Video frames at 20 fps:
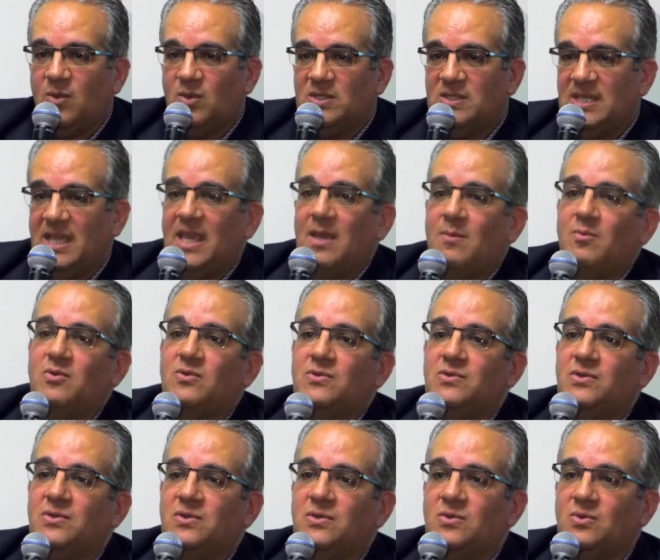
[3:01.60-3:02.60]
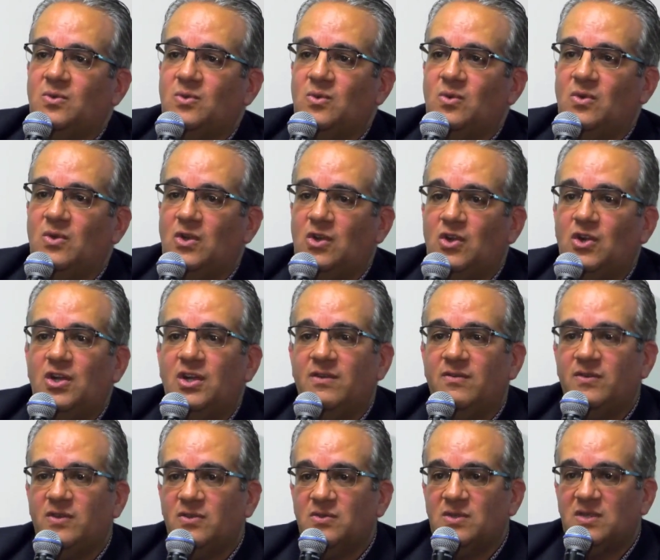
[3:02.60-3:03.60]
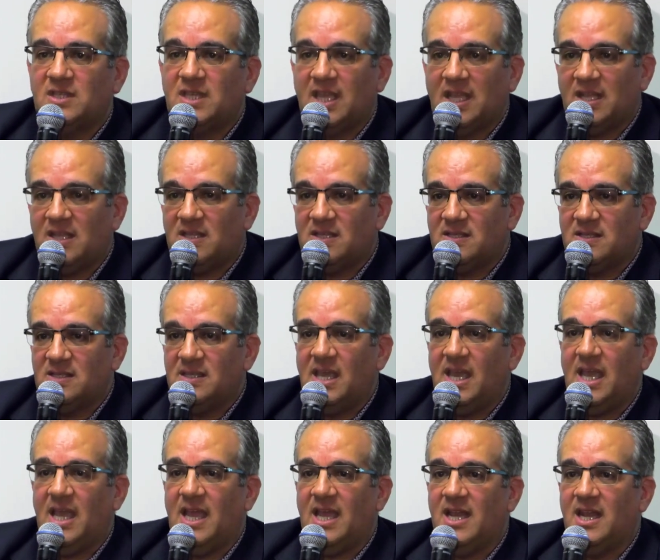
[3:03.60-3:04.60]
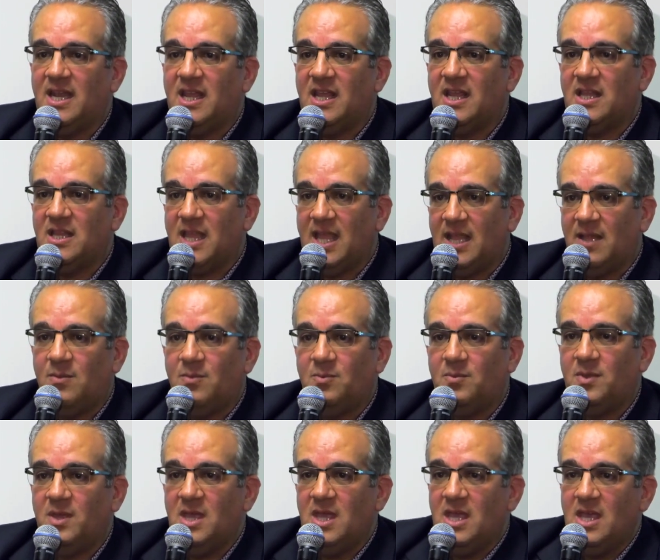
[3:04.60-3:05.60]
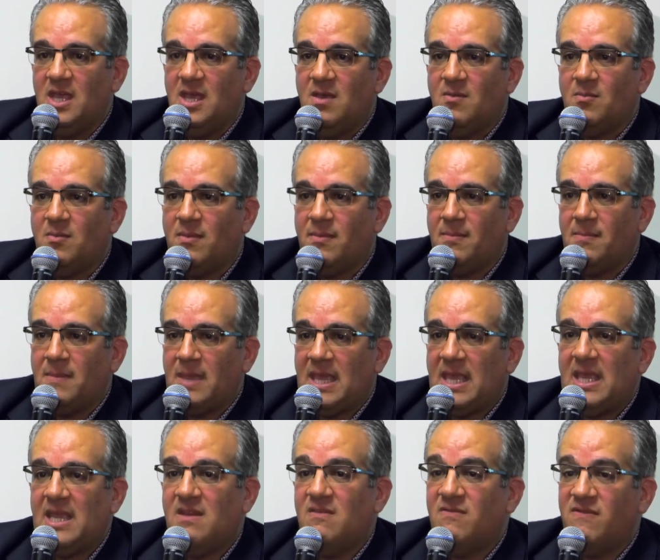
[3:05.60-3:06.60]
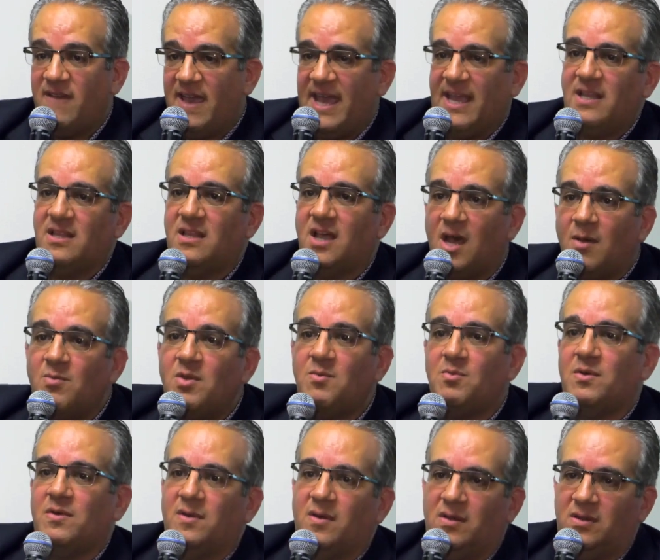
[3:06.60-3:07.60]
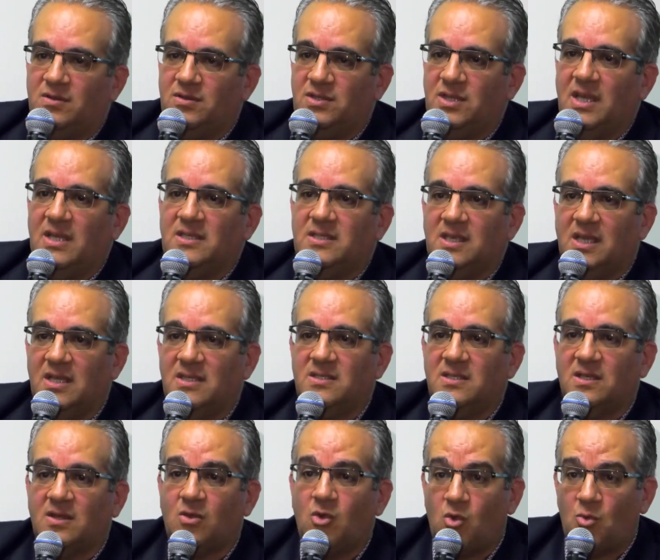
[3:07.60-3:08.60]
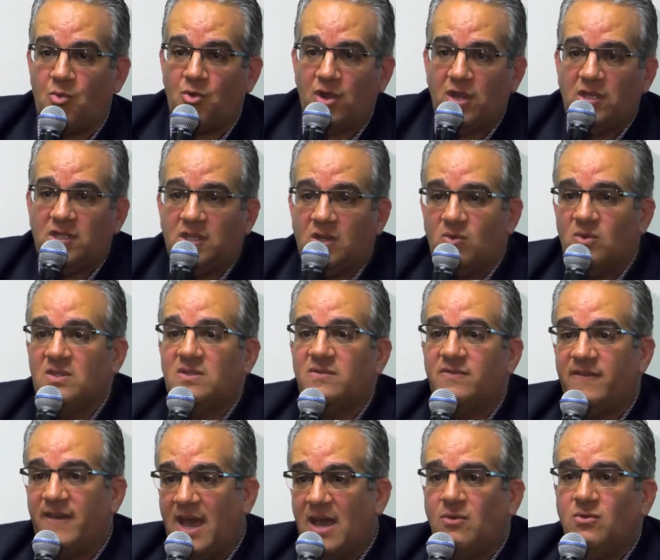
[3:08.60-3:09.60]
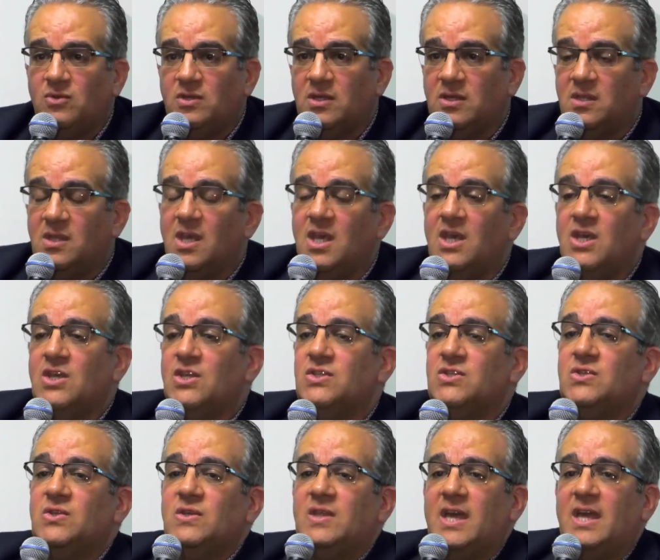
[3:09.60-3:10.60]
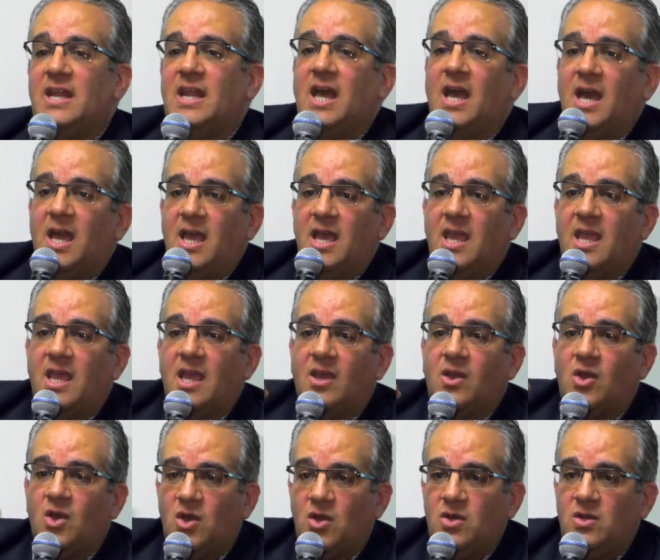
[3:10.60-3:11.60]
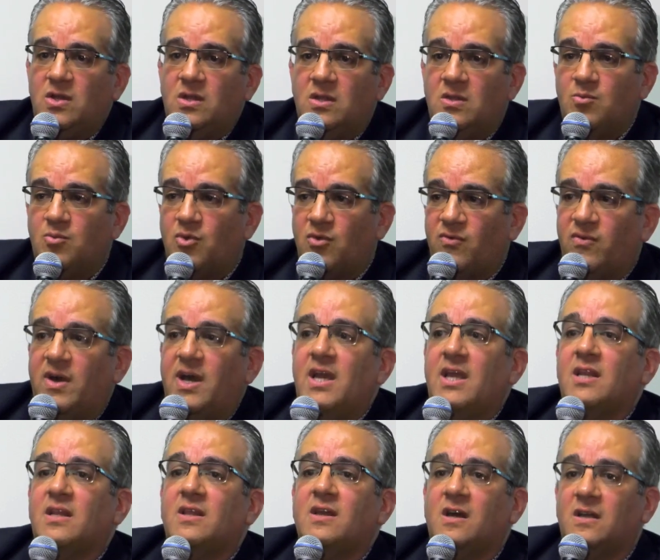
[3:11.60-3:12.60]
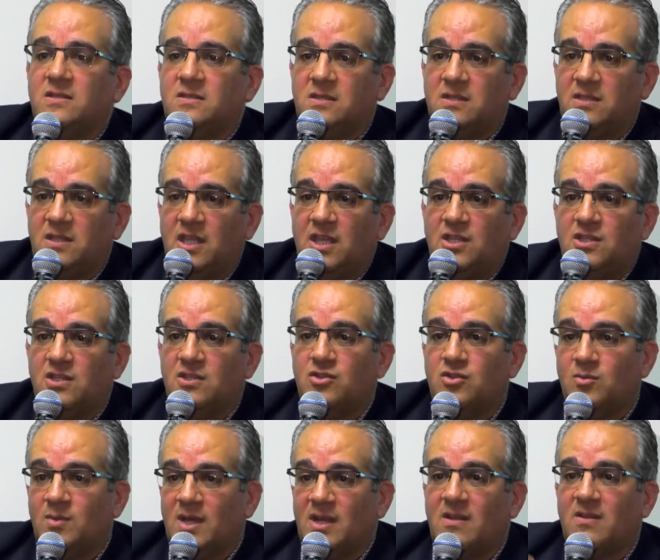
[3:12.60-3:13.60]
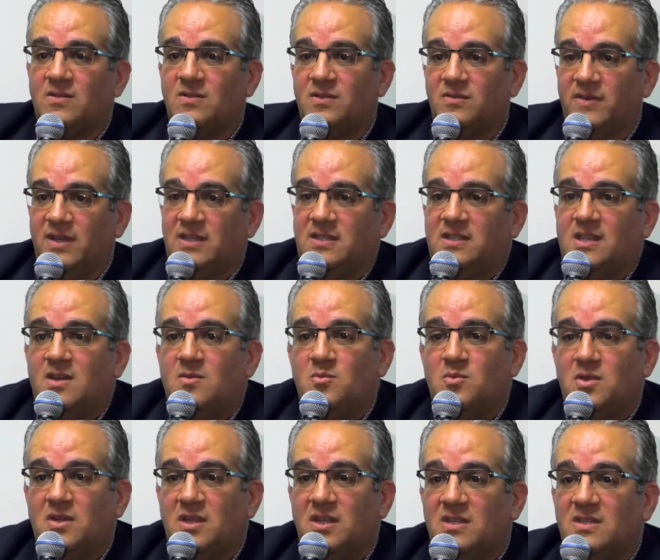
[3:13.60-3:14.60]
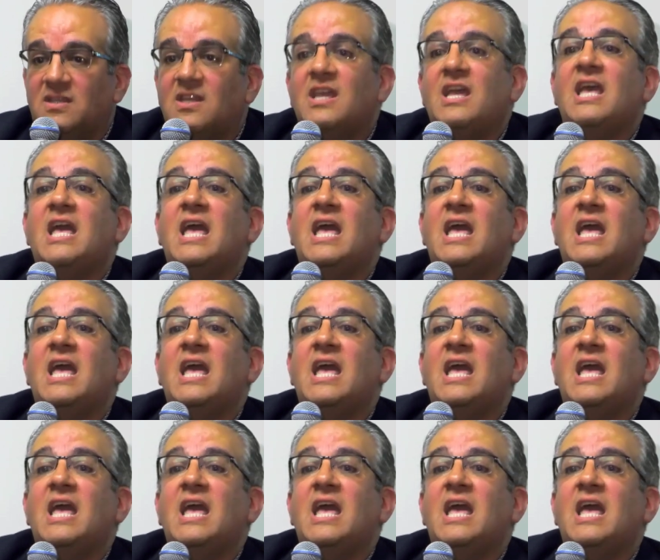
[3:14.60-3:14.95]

was able to learn a few skills, and it helped me. In fact, Omnipathology as a corporation was founded so that I could provide consultation to medical device companies